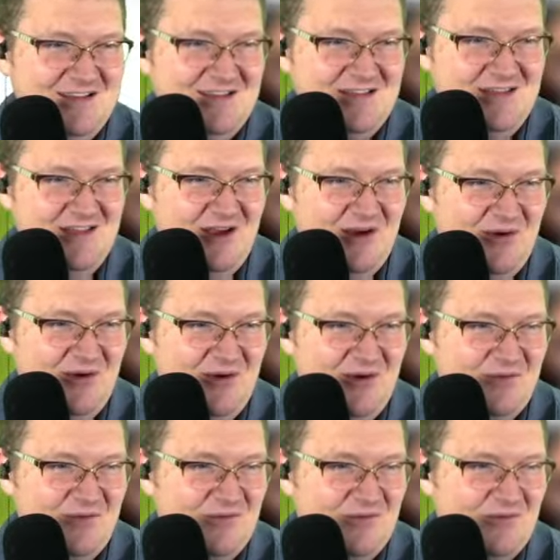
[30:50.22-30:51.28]
No
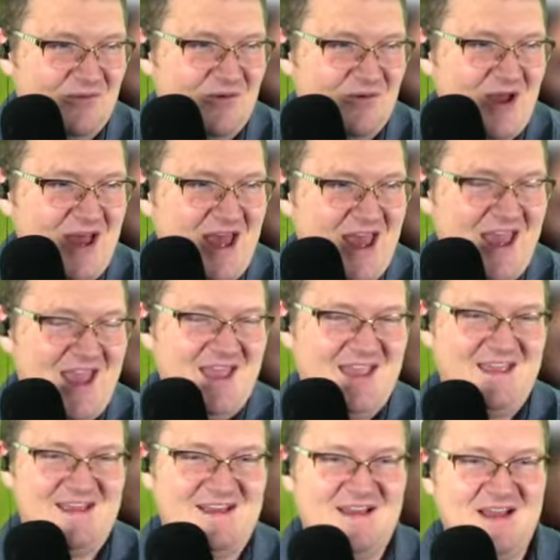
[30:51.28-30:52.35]
way.
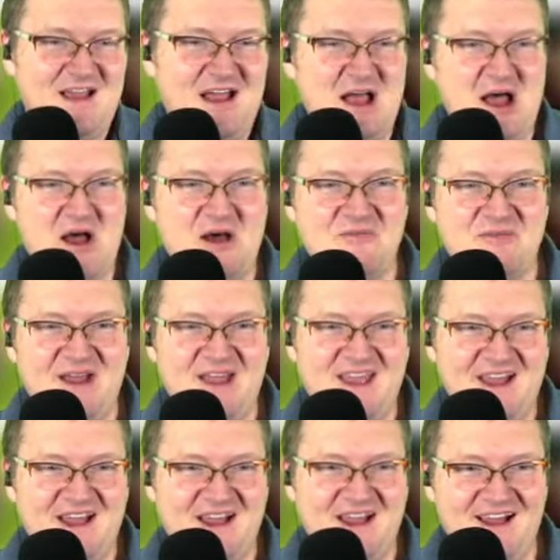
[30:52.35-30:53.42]
Oh my gosh.
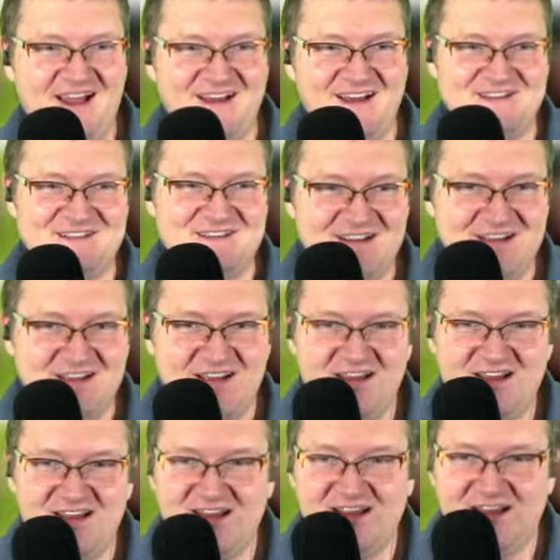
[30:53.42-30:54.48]

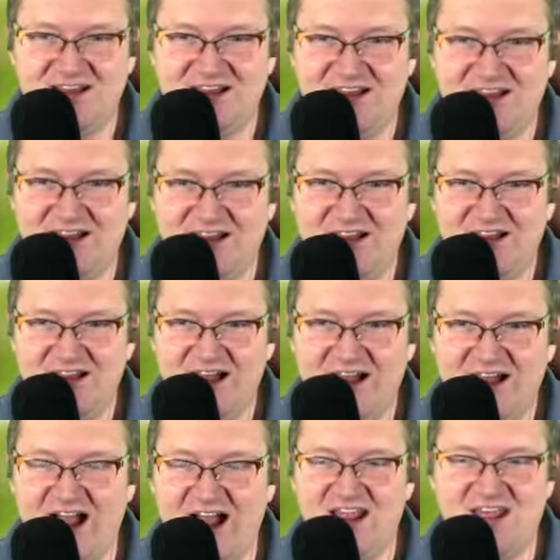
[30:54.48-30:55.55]
I had no idea
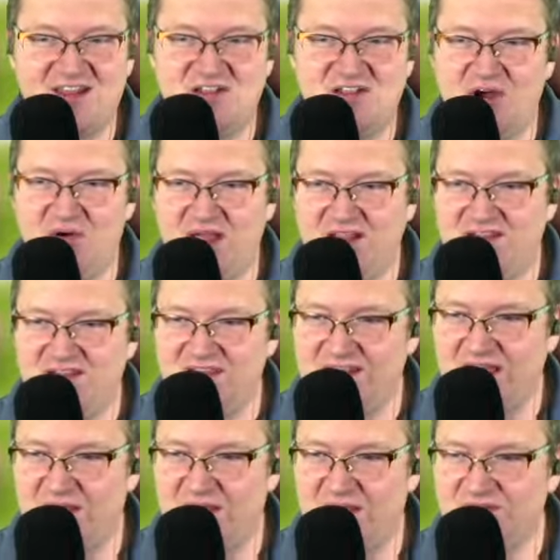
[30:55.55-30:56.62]
that was a thing.
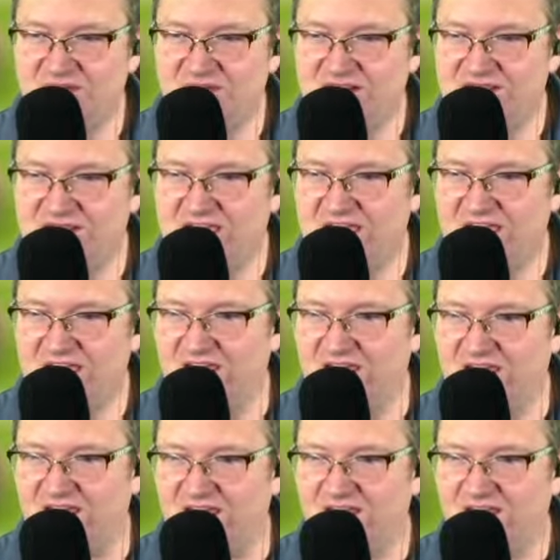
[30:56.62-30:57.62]
I had no